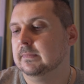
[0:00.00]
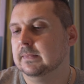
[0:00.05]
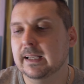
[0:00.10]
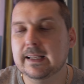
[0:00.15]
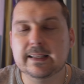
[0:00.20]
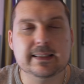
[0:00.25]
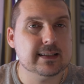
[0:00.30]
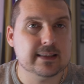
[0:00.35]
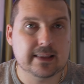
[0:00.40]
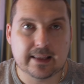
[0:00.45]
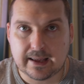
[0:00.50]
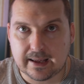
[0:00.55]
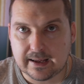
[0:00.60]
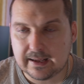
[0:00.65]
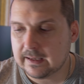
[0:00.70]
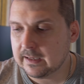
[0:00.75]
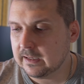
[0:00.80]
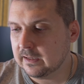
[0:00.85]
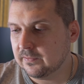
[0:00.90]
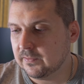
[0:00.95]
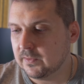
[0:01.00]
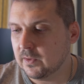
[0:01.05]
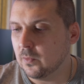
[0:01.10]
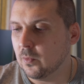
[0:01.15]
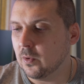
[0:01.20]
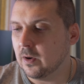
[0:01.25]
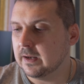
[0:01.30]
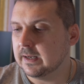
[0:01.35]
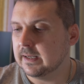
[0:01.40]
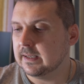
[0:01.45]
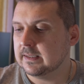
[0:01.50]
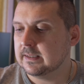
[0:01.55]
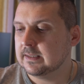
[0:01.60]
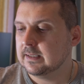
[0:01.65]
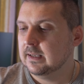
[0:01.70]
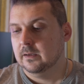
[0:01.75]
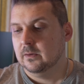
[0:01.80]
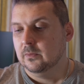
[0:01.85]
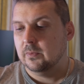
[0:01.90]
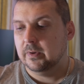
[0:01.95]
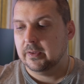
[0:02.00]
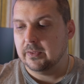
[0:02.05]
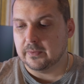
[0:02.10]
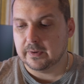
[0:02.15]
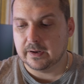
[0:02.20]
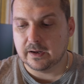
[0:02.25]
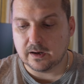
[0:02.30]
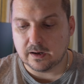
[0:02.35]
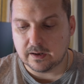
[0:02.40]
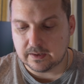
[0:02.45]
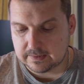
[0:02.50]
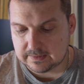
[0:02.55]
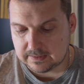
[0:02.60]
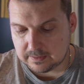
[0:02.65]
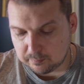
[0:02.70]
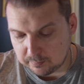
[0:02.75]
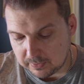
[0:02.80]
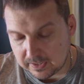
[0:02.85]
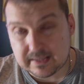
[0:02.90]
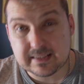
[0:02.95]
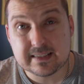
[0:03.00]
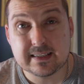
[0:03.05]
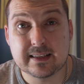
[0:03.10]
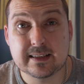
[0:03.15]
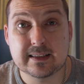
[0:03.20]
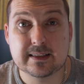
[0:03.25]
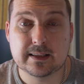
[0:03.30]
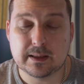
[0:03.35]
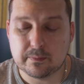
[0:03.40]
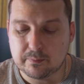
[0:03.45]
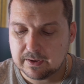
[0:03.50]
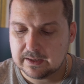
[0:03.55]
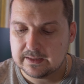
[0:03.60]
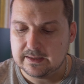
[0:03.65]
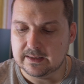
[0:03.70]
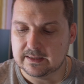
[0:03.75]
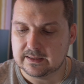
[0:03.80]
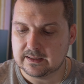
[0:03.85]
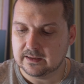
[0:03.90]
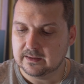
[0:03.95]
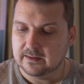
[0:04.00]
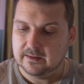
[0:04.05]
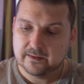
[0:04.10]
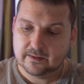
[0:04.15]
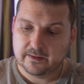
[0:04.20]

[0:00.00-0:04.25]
It's there if you want it. With regards to the buttons are